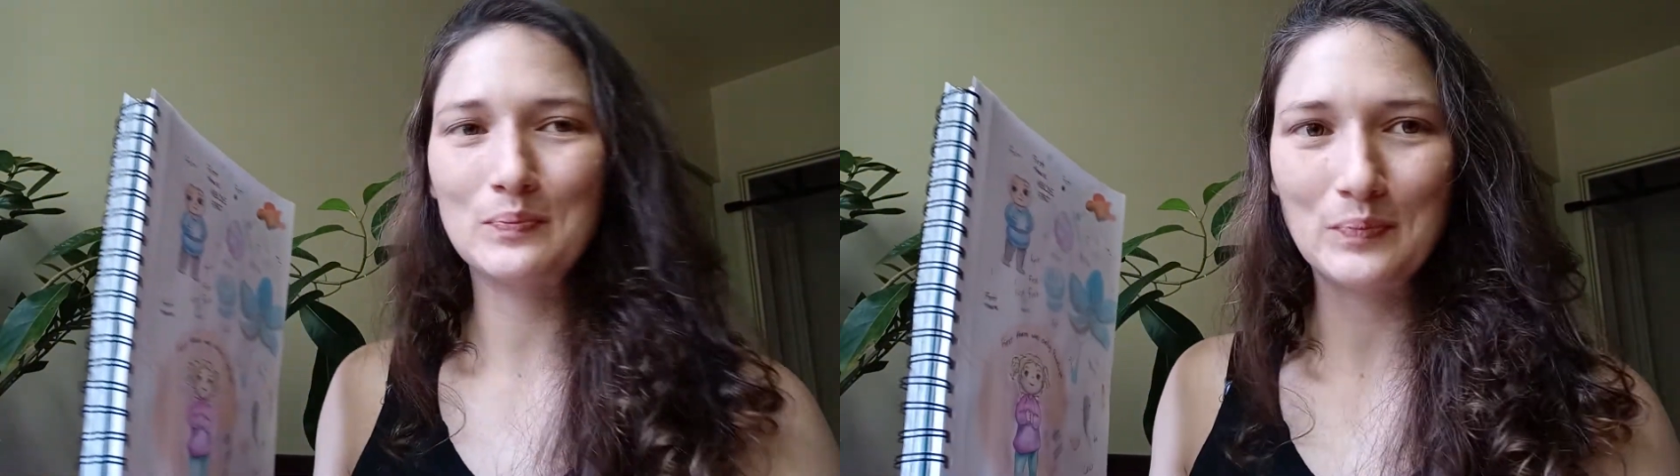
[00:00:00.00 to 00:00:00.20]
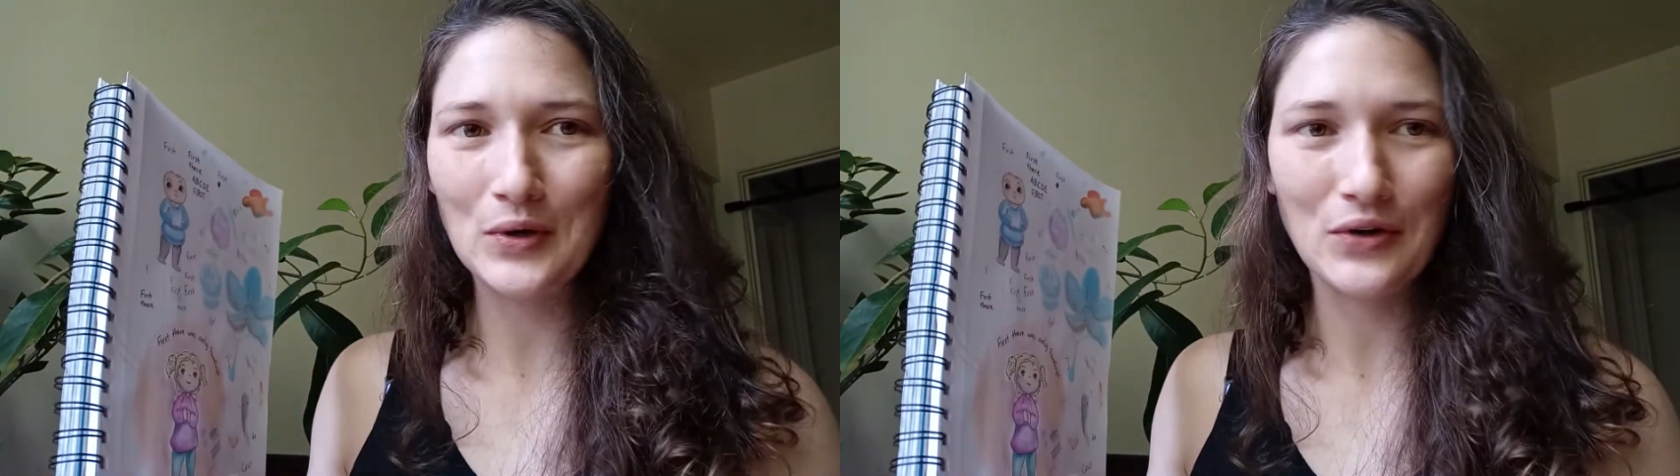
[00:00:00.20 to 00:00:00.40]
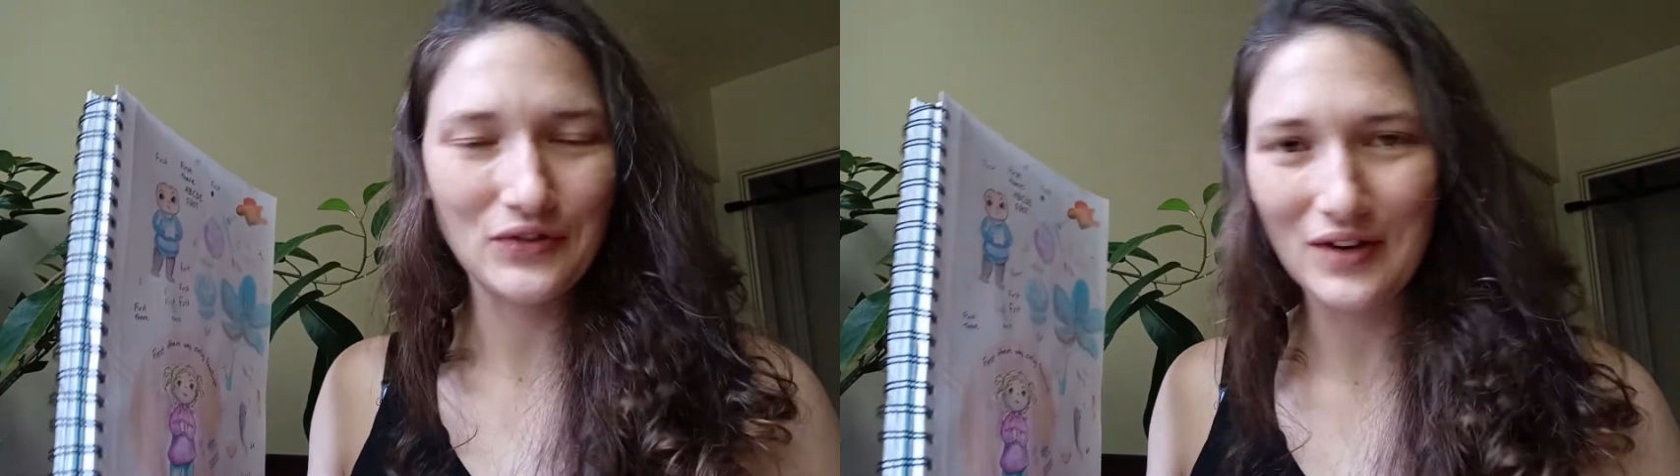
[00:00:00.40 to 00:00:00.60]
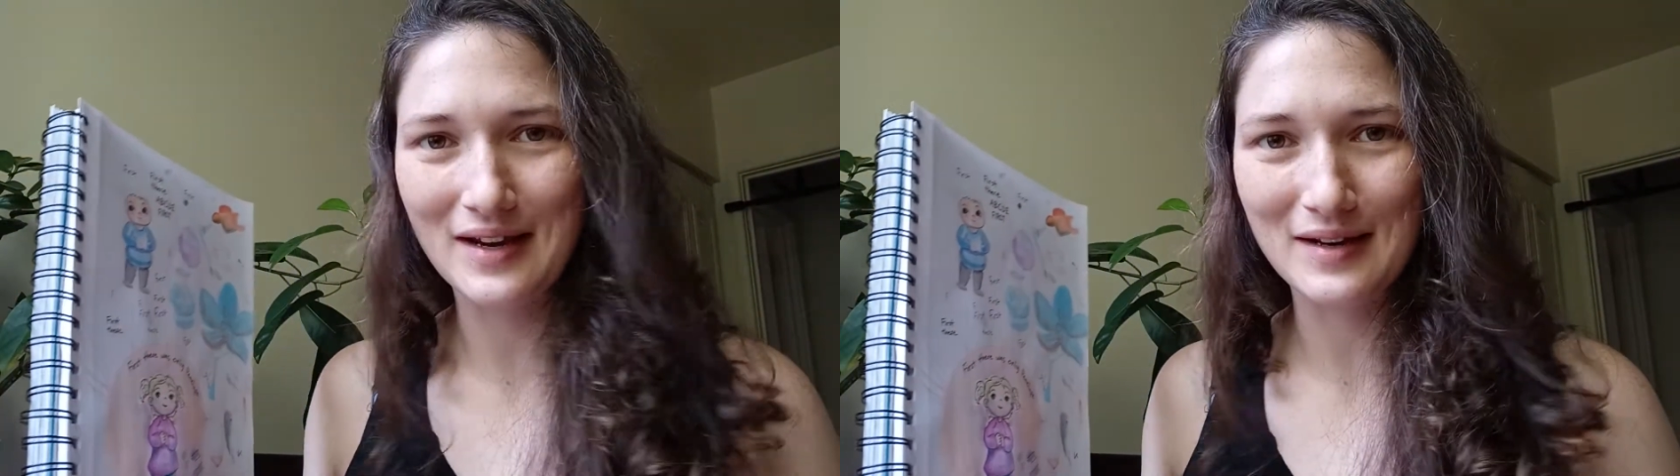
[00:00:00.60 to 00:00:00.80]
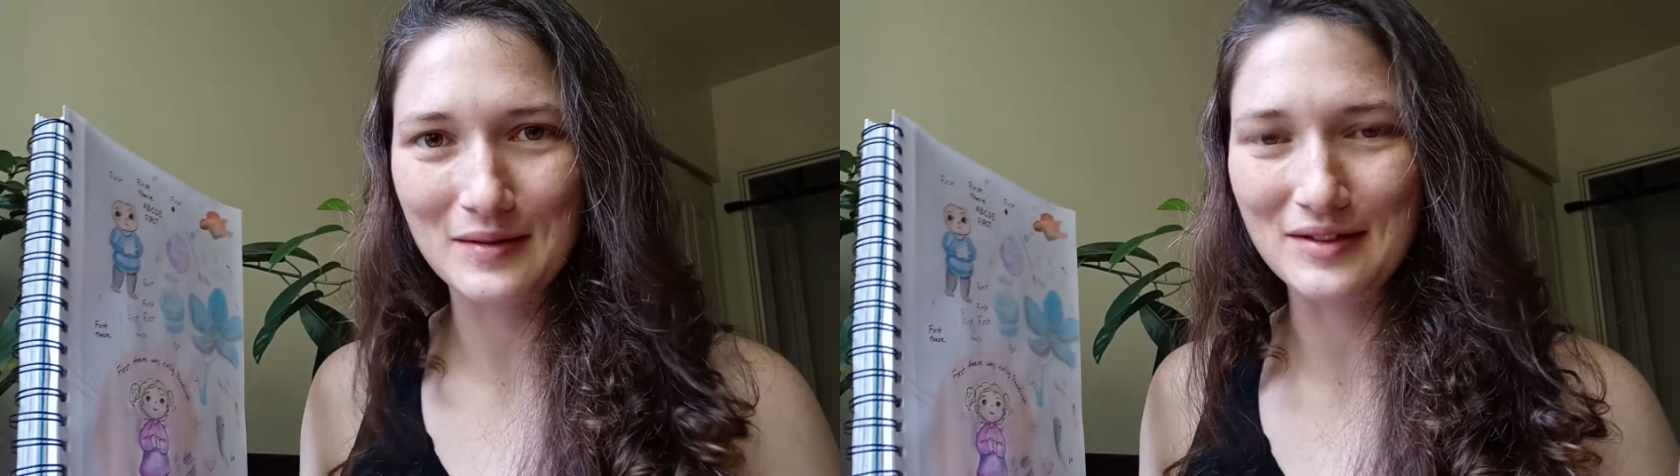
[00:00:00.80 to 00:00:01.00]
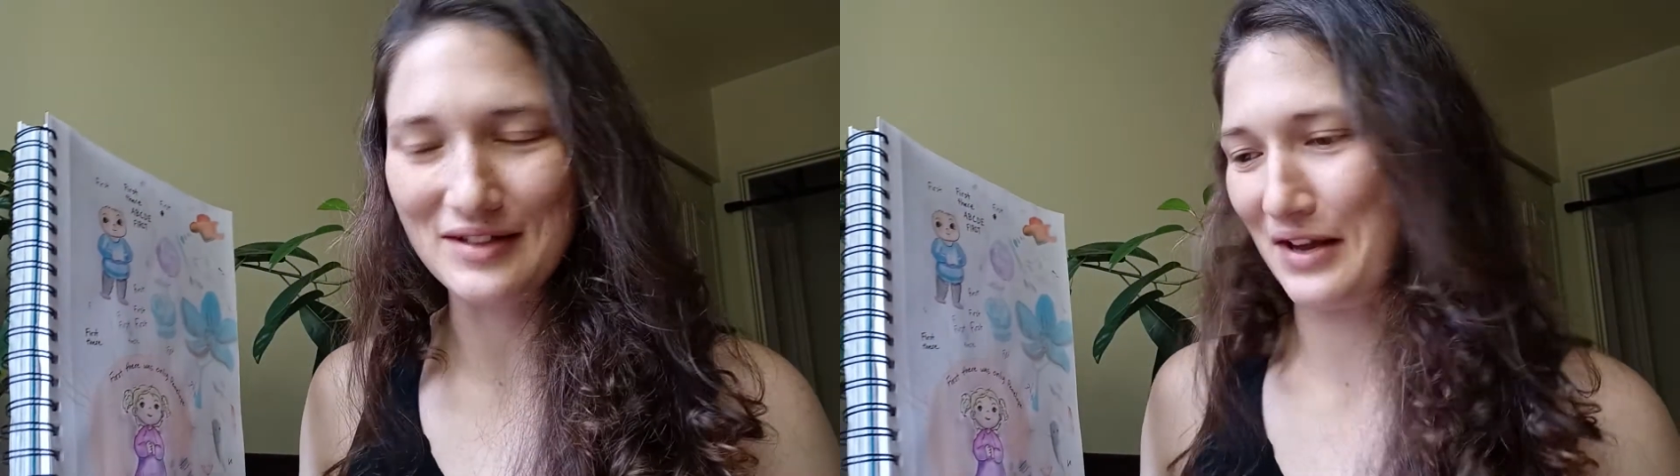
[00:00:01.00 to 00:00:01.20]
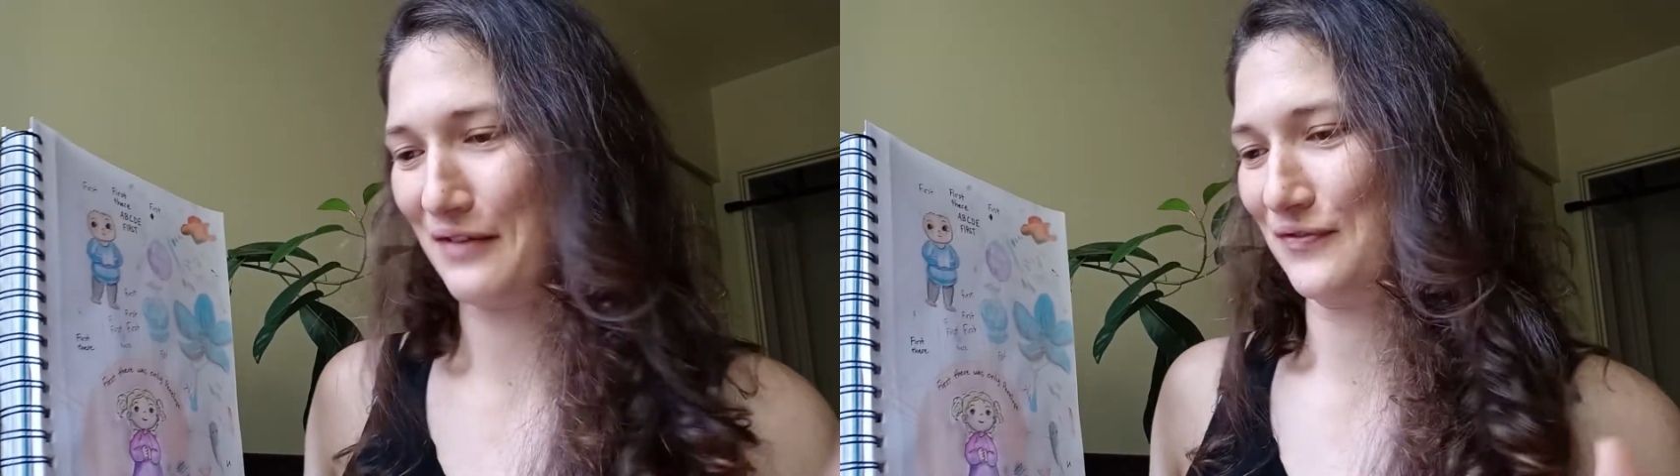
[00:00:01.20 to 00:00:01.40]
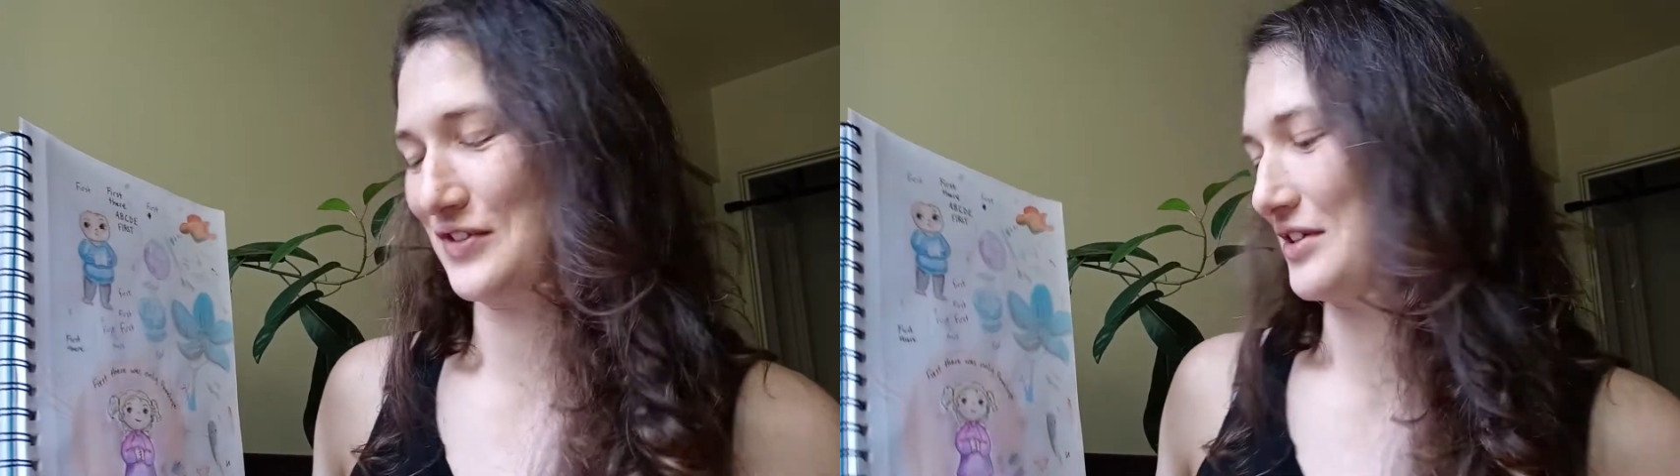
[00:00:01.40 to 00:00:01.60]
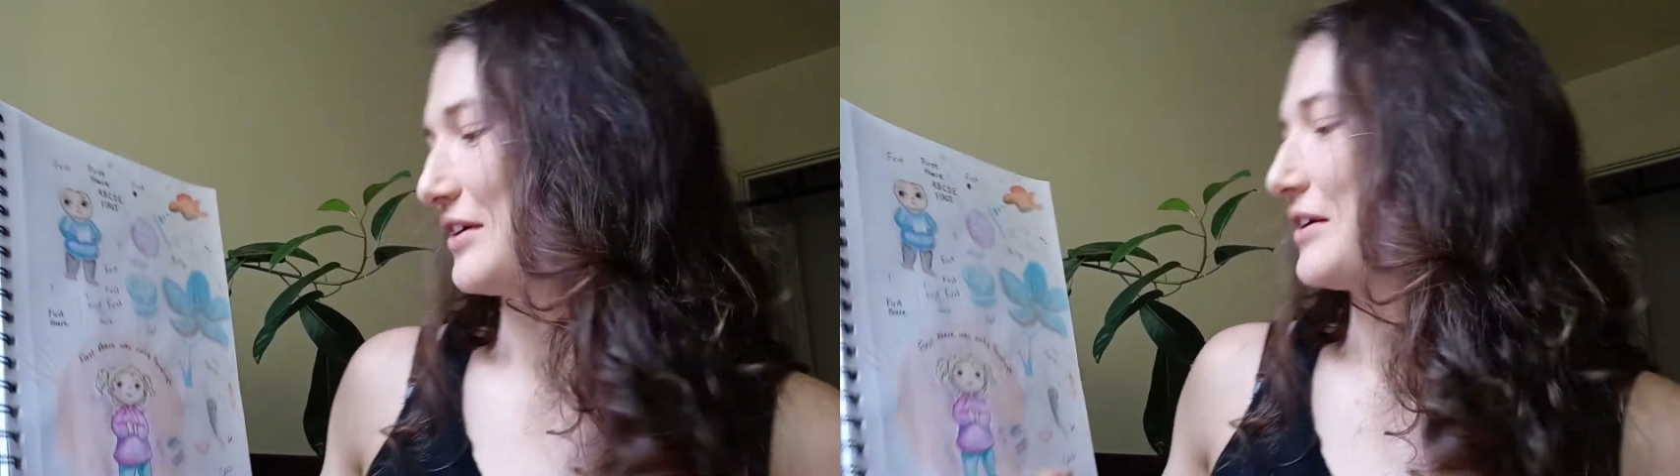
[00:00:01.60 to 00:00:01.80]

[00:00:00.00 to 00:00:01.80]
birthday gift.